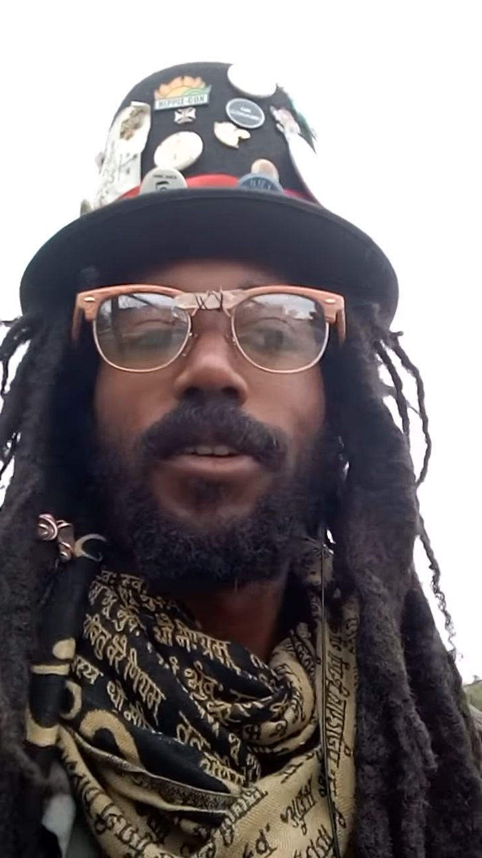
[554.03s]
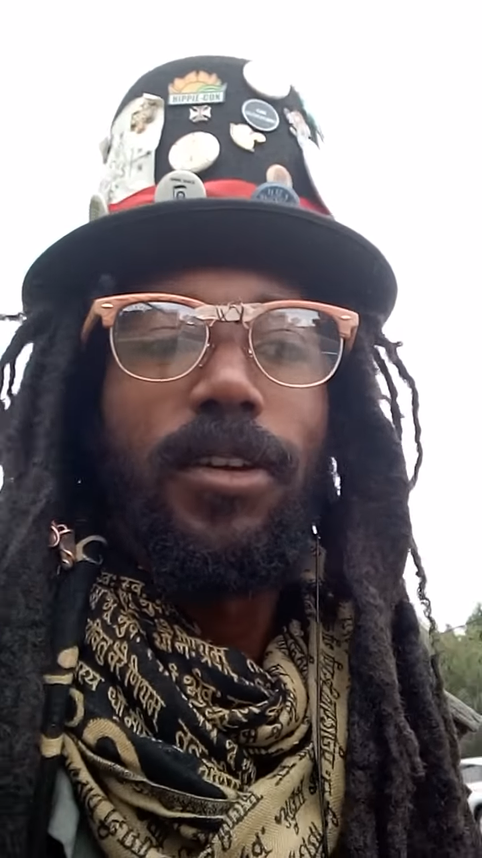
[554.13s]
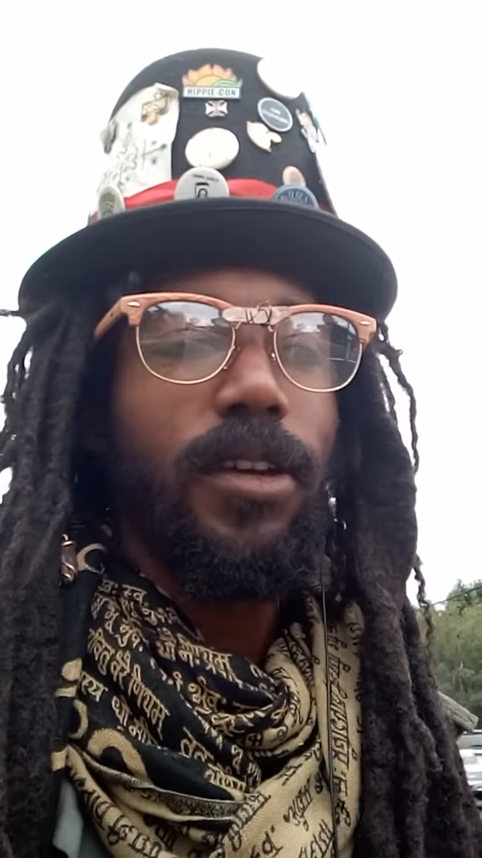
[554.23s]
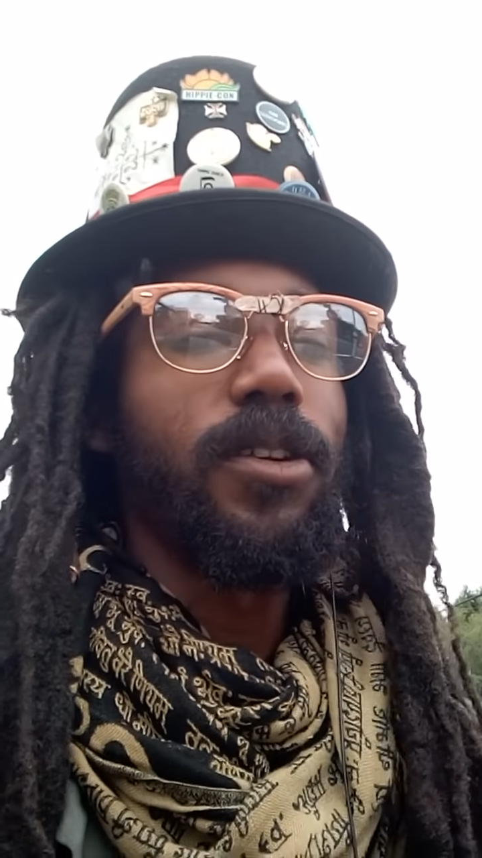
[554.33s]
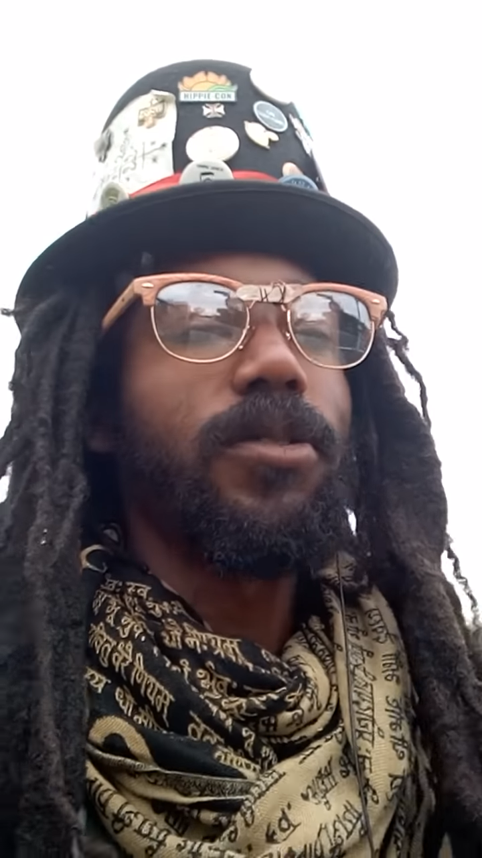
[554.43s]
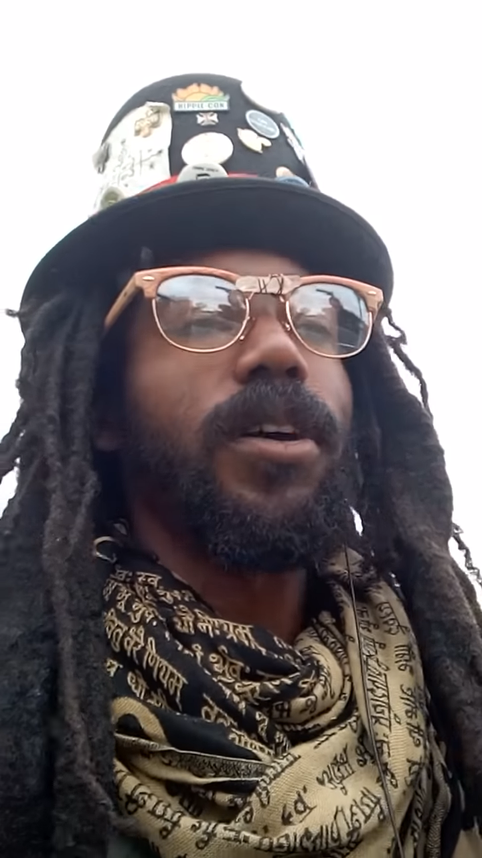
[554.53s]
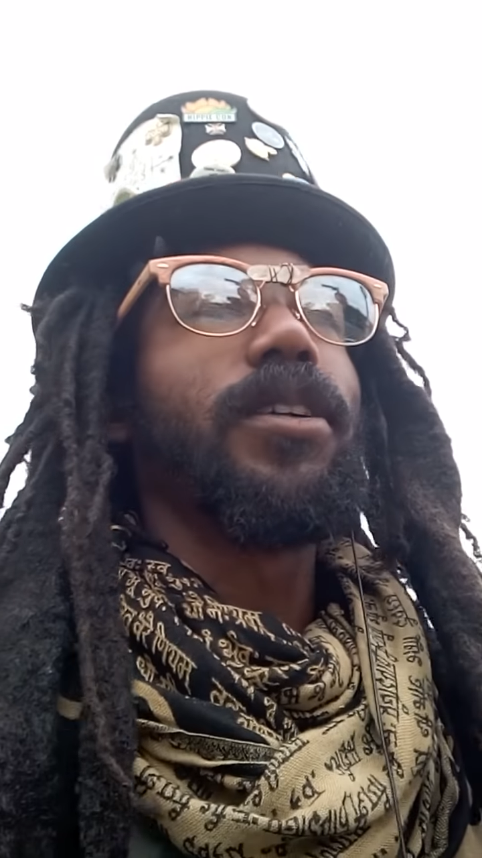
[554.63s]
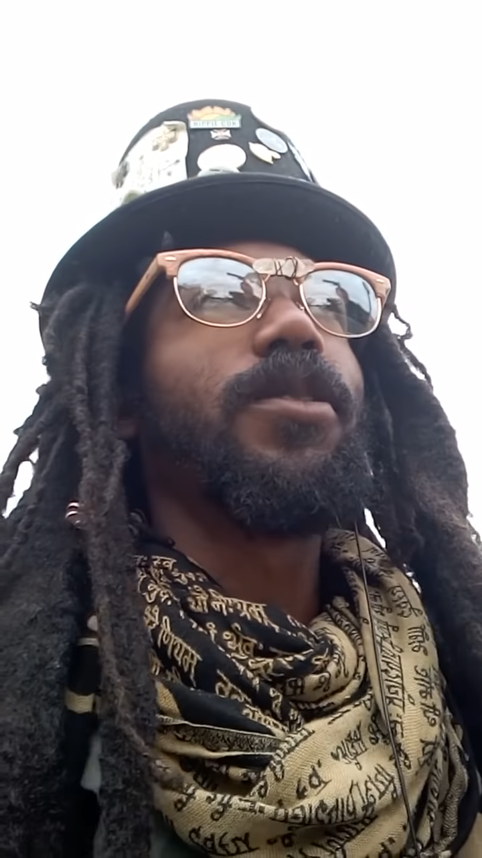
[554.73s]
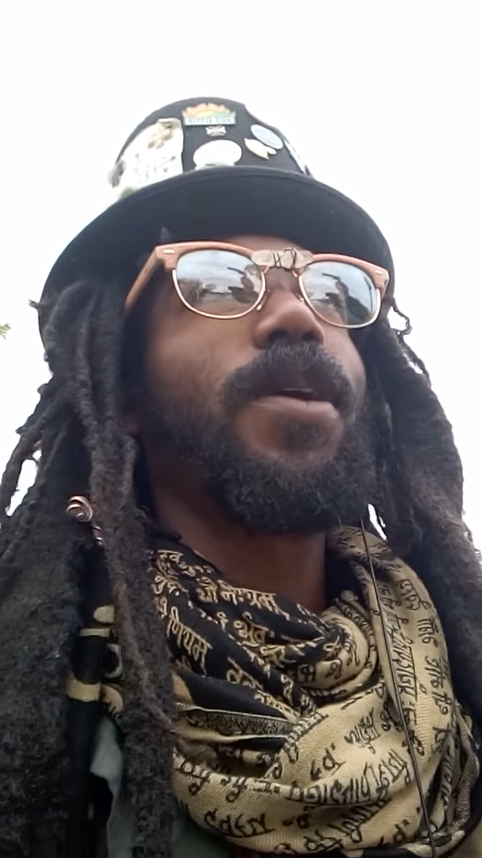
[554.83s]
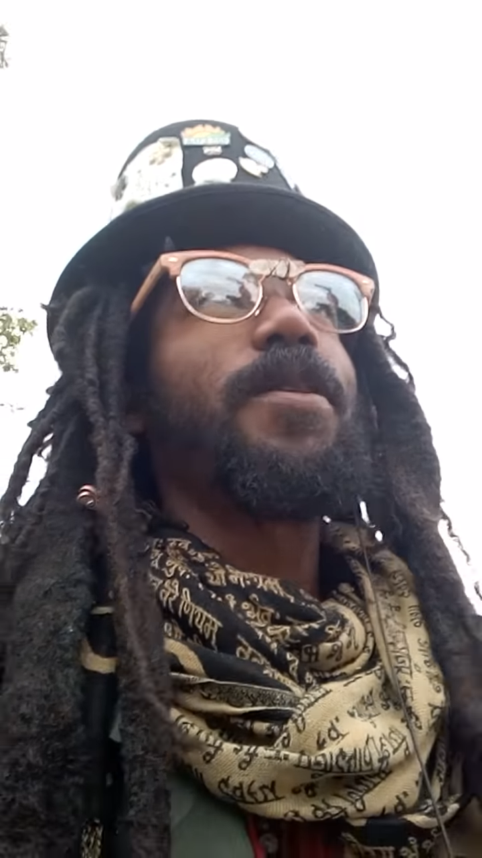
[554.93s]
you know,
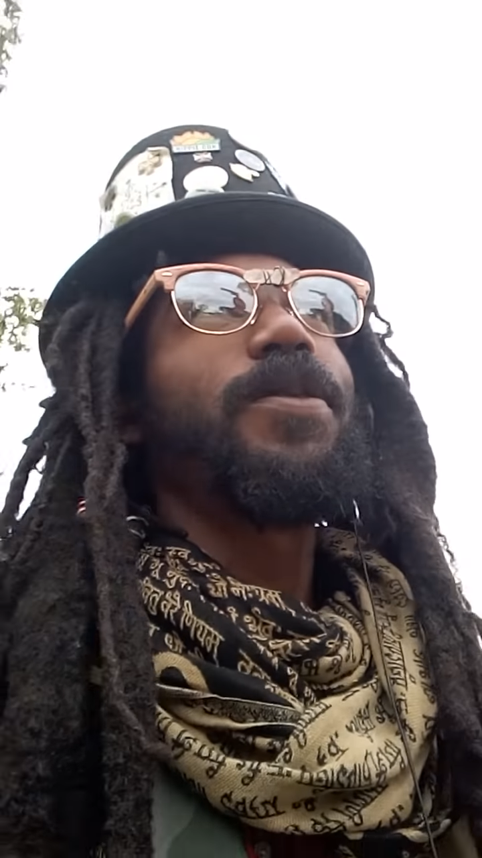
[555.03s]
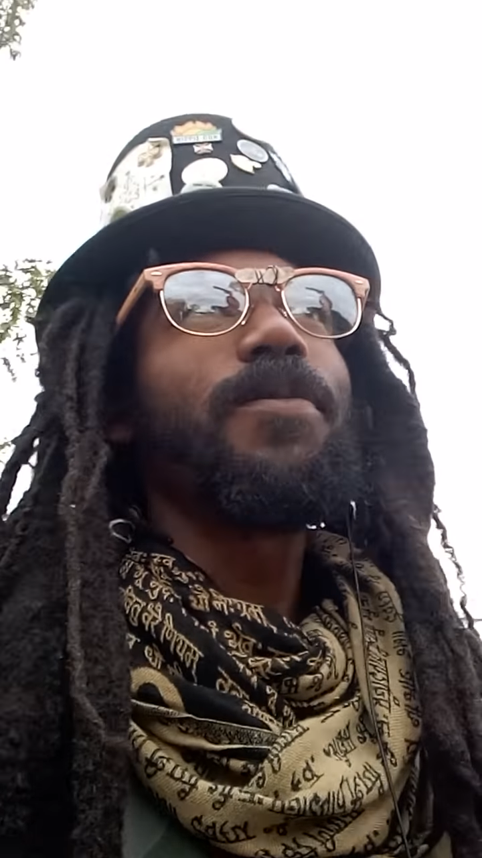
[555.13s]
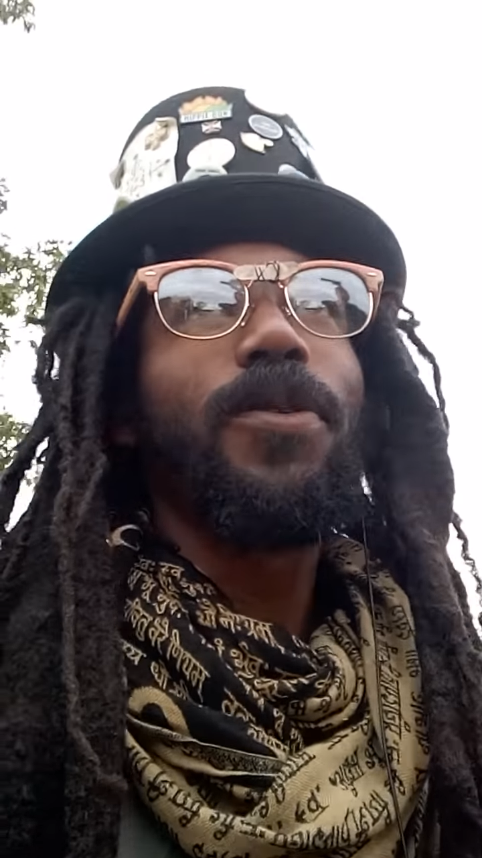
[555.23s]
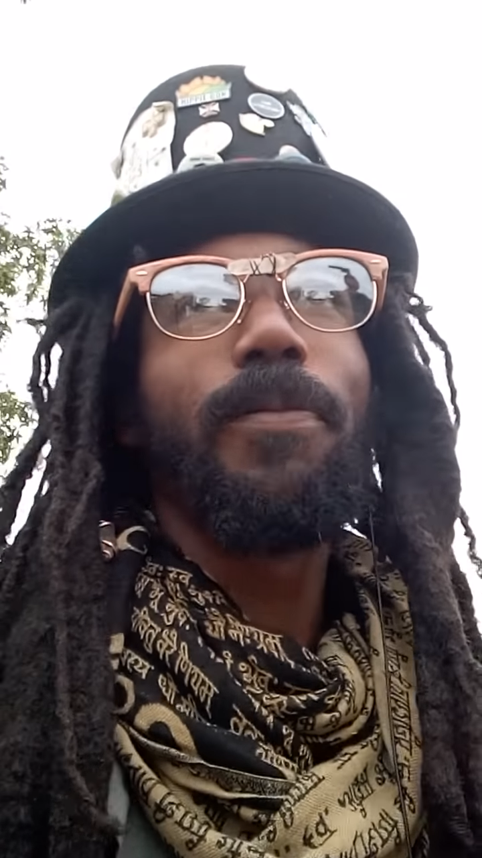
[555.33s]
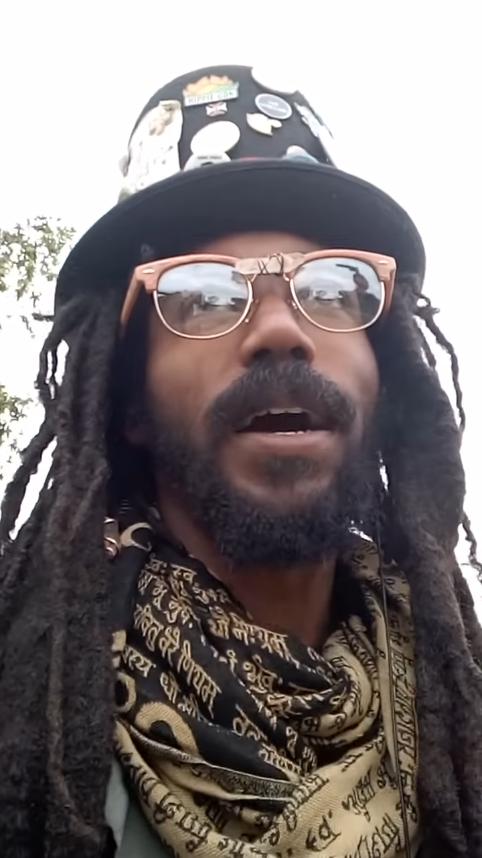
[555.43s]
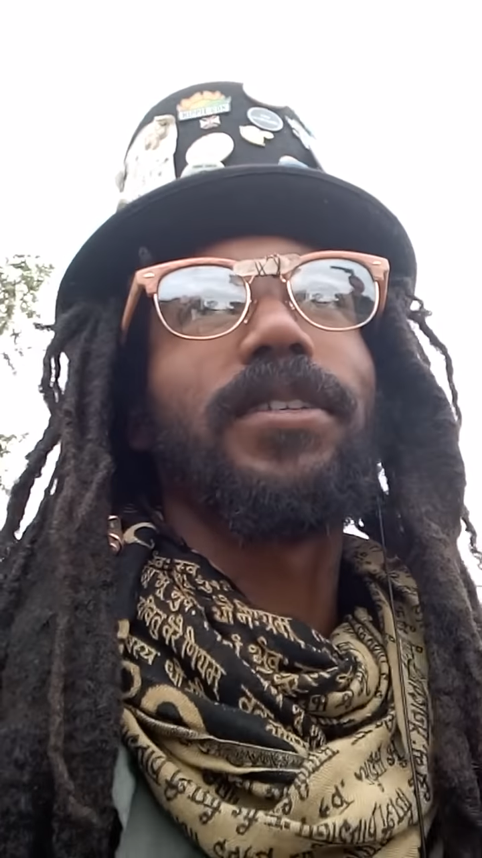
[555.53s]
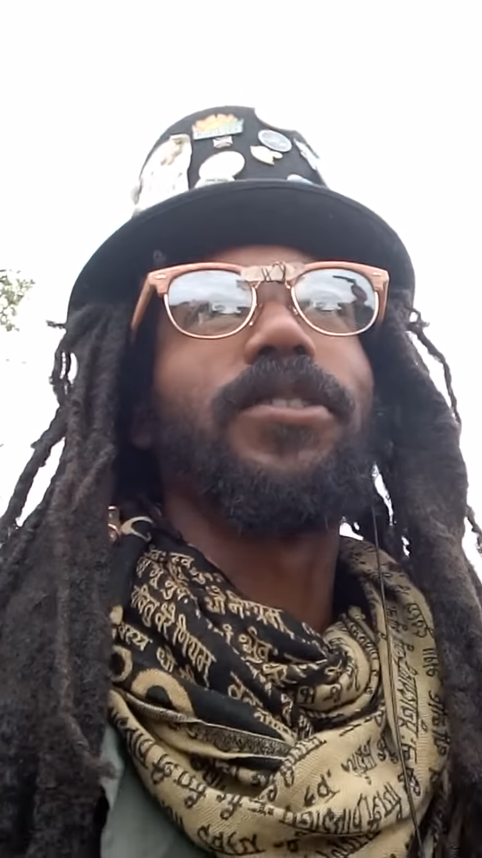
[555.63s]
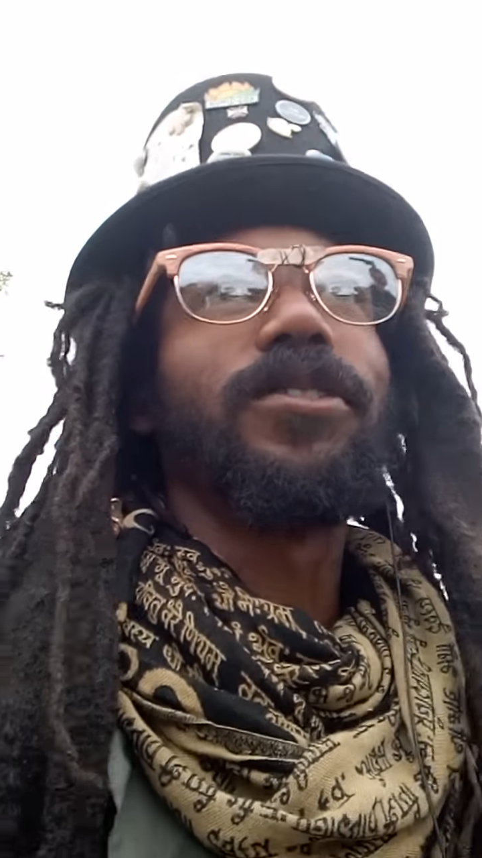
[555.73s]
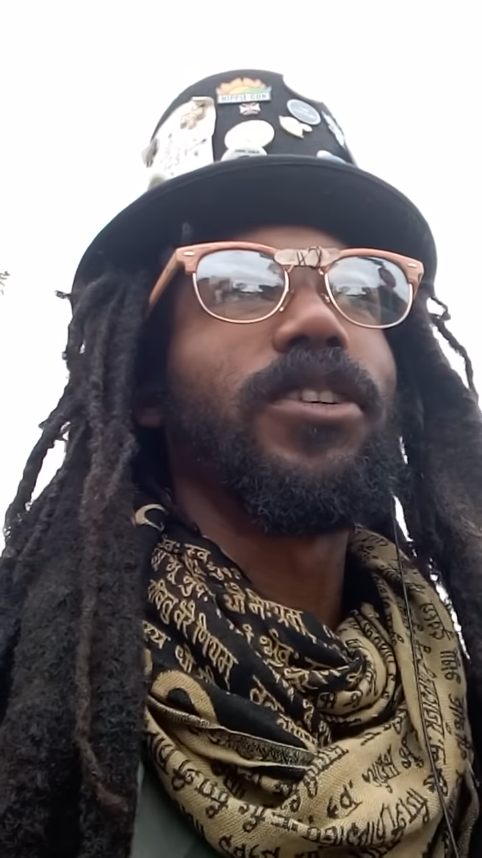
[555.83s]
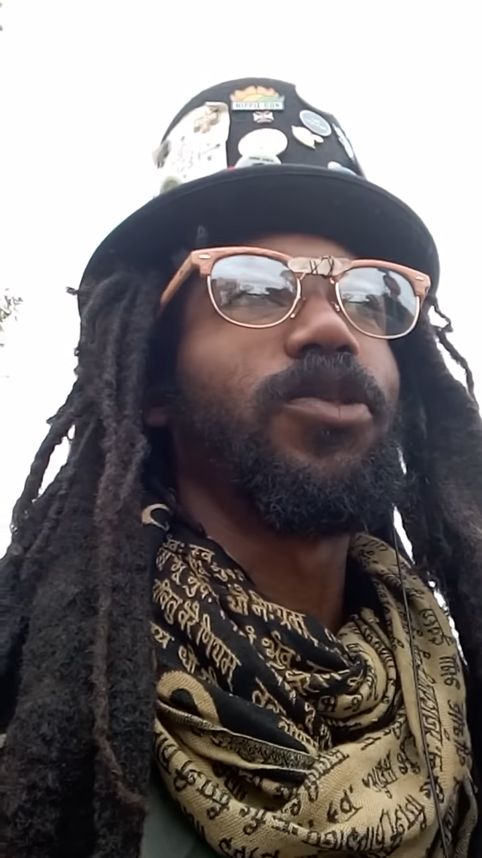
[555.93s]
other white people about
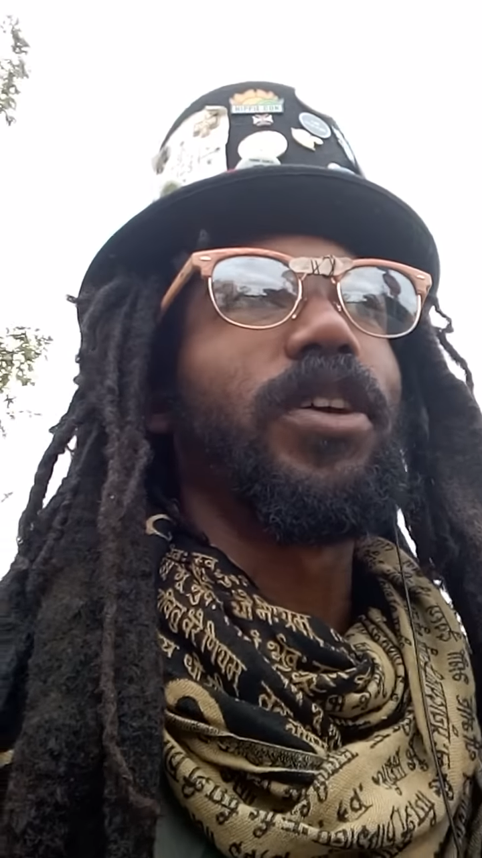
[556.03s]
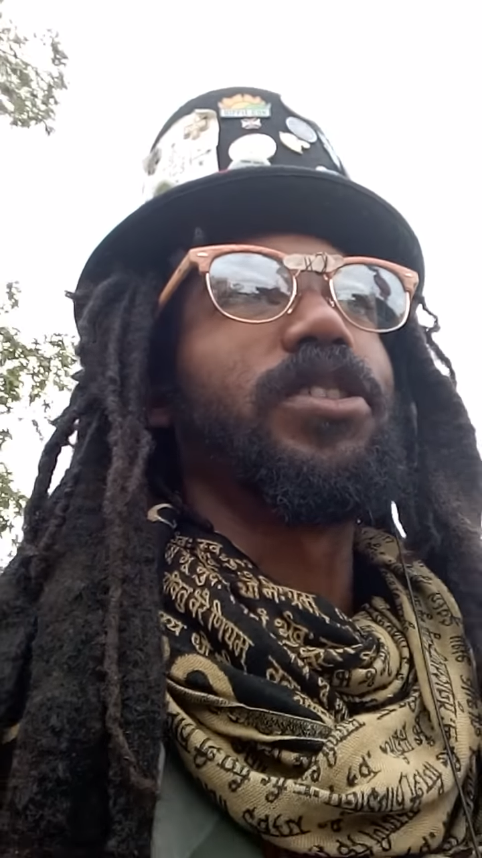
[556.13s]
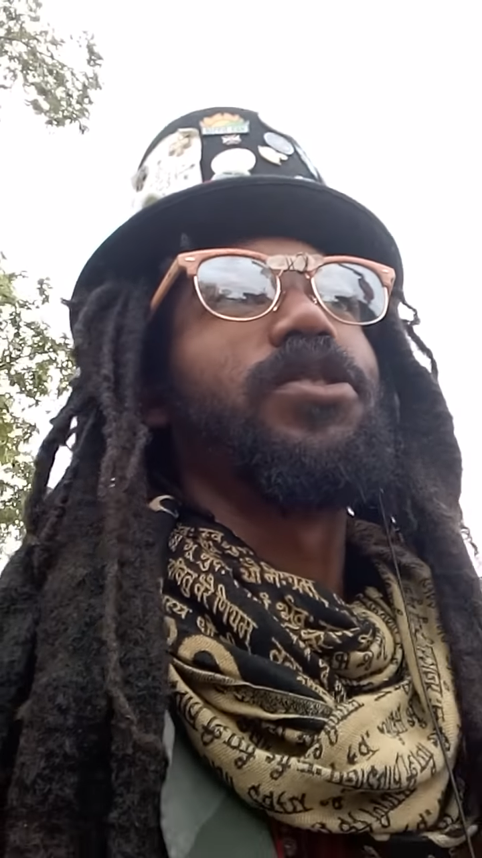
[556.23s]
certain situations.